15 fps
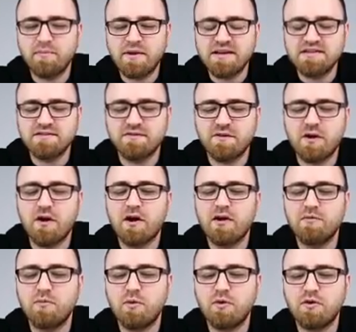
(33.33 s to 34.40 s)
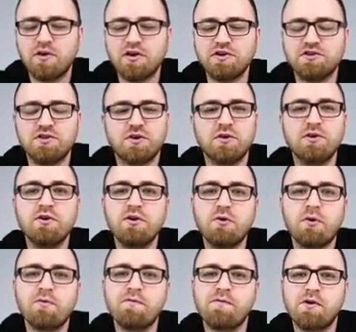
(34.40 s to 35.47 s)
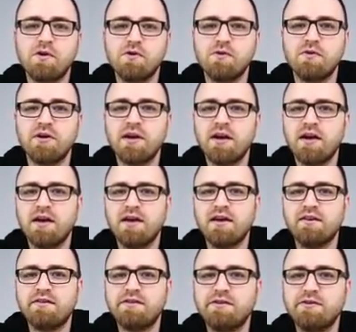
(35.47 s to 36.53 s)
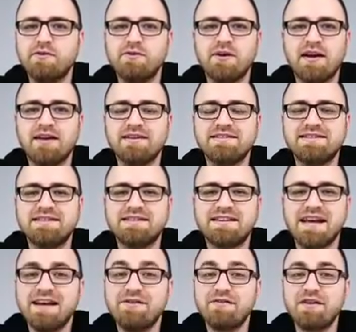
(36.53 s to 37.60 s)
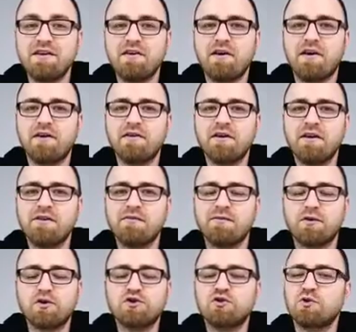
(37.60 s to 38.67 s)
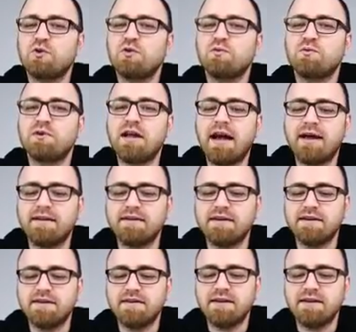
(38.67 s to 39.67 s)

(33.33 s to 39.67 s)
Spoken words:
piece of cardboard can turn your phone into a state-of-the-art virtual reality